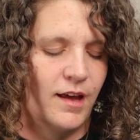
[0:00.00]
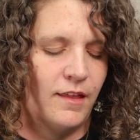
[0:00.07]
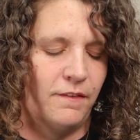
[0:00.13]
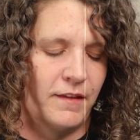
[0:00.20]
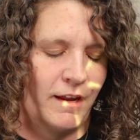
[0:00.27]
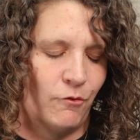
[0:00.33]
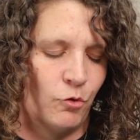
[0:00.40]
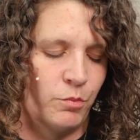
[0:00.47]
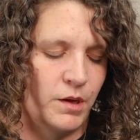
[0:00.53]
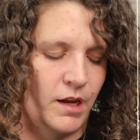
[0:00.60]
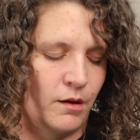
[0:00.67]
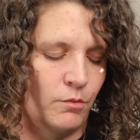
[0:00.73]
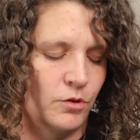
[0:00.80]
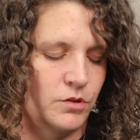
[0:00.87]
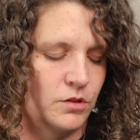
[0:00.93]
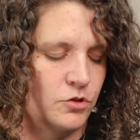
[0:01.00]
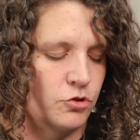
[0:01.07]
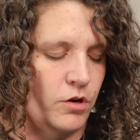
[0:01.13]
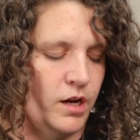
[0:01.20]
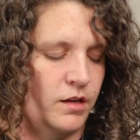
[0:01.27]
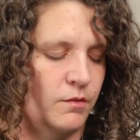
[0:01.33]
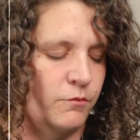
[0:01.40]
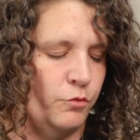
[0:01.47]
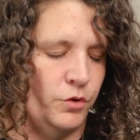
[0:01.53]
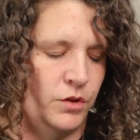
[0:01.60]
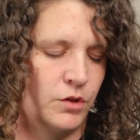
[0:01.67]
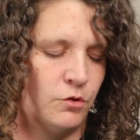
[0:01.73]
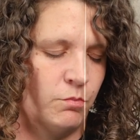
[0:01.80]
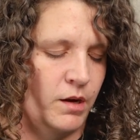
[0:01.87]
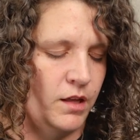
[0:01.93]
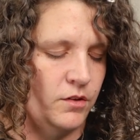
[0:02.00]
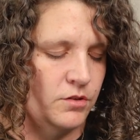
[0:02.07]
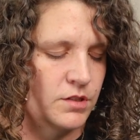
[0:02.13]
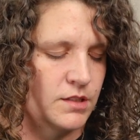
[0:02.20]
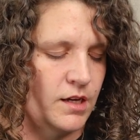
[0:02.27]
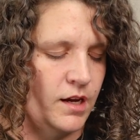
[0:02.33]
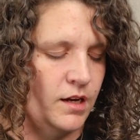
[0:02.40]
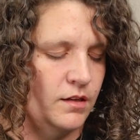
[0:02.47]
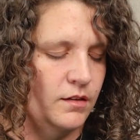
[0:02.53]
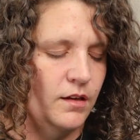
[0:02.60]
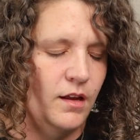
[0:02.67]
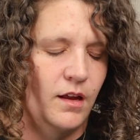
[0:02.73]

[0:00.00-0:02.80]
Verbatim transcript: and they will be able to triumph with you by your side.